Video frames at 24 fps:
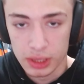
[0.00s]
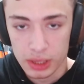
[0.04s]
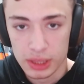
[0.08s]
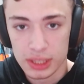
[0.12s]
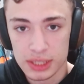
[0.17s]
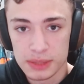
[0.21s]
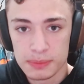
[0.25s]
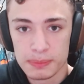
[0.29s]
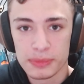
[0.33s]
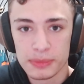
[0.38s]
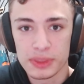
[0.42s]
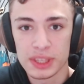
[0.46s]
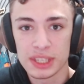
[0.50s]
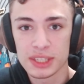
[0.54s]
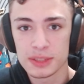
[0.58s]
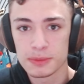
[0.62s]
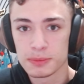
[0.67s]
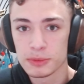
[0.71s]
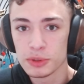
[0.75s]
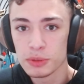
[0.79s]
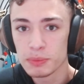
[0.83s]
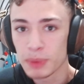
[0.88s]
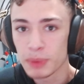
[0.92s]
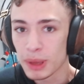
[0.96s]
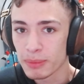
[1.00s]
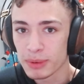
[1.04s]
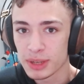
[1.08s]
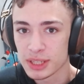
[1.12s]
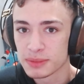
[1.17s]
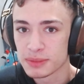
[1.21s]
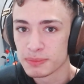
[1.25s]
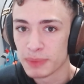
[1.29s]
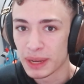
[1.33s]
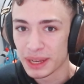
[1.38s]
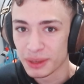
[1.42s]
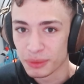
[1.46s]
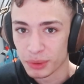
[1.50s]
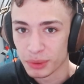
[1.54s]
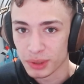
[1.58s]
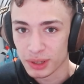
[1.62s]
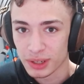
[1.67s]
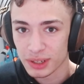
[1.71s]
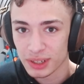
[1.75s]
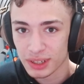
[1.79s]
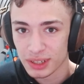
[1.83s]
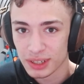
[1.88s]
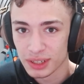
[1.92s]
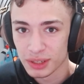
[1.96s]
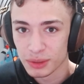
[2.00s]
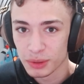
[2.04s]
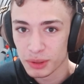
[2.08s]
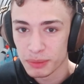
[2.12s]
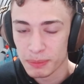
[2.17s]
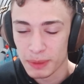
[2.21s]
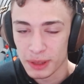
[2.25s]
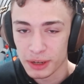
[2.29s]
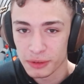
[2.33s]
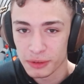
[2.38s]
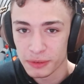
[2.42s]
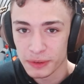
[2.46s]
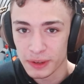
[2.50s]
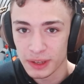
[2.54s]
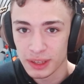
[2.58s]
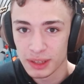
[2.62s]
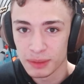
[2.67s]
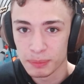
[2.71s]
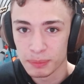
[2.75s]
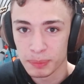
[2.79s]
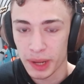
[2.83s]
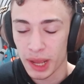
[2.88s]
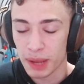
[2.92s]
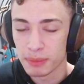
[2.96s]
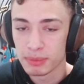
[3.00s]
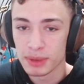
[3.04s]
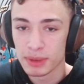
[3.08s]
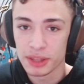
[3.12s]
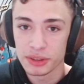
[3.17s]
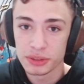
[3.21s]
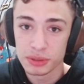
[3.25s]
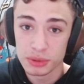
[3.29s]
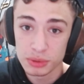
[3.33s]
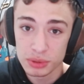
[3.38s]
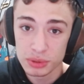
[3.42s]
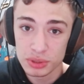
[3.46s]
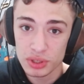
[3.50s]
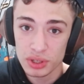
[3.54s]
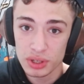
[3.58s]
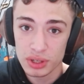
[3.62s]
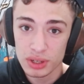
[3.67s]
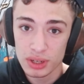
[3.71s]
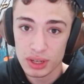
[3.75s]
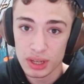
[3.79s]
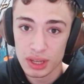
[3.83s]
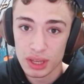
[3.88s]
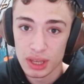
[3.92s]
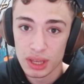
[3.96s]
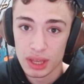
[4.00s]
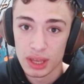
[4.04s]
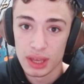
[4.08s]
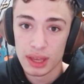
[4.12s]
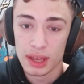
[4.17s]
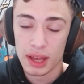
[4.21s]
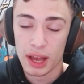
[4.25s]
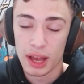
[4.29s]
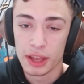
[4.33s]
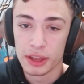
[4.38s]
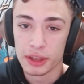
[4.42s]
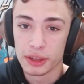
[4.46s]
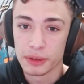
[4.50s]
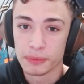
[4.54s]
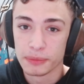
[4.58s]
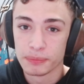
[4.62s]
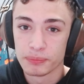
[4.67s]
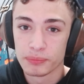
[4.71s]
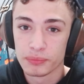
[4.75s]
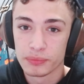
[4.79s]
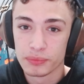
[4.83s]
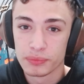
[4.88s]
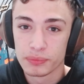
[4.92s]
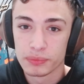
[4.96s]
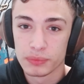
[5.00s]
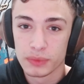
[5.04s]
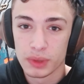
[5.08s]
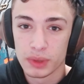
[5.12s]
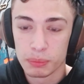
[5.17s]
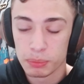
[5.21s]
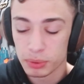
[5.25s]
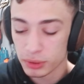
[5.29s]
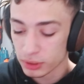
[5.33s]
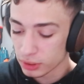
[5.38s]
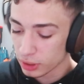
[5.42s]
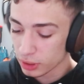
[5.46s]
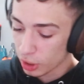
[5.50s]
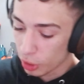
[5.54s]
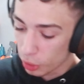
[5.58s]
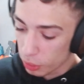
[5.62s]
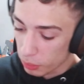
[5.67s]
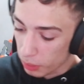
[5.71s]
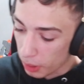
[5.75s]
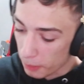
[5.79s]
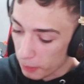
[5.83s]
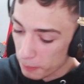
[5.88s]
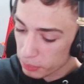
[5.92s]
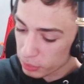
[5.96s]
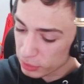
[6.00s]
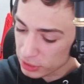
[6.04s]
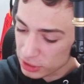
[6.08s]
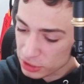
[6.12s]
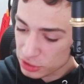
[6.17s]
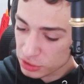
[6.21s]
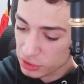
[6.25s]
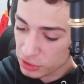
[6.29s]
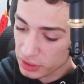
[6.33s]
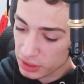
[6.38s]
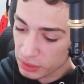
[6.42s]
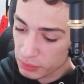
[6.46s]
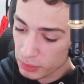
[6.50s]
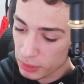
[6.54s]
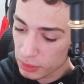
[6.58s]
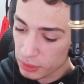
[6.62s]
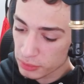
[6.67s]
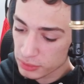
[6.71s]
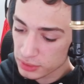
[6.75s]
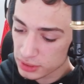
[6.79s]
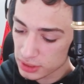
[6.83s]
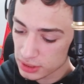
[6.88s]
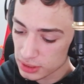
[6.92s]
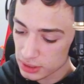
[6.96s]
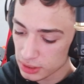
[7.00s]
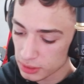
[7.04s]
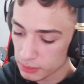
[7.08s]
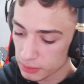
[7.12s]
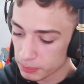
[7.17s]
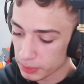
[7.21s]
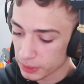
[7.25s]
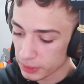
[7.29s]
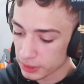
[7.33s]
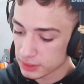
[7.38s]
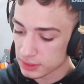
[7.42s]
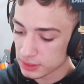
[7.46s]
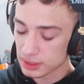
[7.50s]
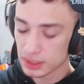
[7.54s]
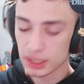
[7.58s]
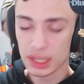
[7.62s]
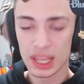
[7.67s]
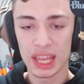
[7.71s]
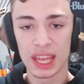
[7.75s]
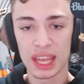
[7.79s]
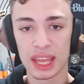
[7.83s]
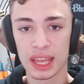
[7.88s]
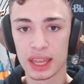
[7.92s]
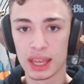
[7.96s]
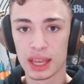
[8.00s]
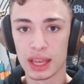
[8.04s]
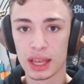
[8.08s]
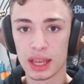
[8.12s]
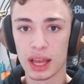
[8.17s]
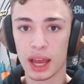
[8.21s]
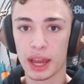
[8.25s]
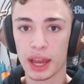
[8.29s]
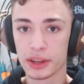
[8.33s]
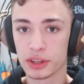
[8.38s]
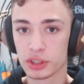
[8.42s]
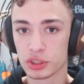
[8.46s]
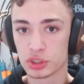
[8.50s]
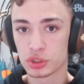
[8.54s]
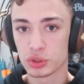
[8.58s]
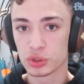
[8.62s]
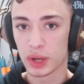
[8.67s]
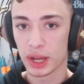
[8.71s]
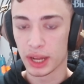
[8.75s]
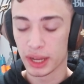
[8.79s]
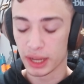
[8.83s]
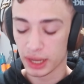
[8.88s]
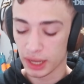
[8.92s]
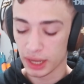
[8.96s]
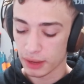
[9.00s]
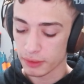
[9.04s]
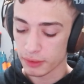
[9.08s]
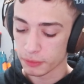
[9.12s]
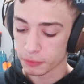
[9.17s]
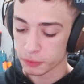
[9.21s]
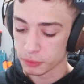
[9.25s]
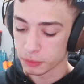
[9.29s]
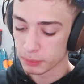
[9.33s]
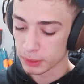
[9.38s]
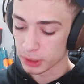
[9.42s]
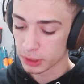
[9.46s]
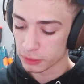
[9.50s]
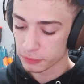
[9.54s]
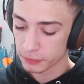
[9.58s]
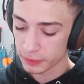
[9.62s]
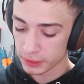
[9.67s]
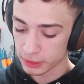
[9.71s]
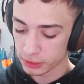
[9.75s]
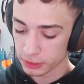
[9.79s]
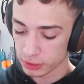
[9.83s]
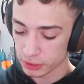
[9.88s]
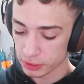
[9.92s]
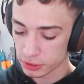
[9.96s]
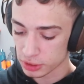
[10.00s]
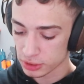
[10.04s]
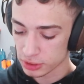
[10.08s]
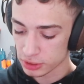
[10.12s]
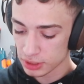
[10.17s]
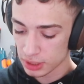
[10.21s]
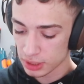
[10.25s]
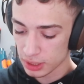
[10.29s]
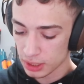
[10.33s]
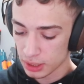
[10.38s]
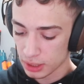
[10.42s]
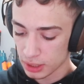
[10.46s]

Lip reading: These new Beyblades might work with Metal Fight, but I'm not too sure. I'm pretty sure they won't, but I could try. I have a few Metal Fight launchers.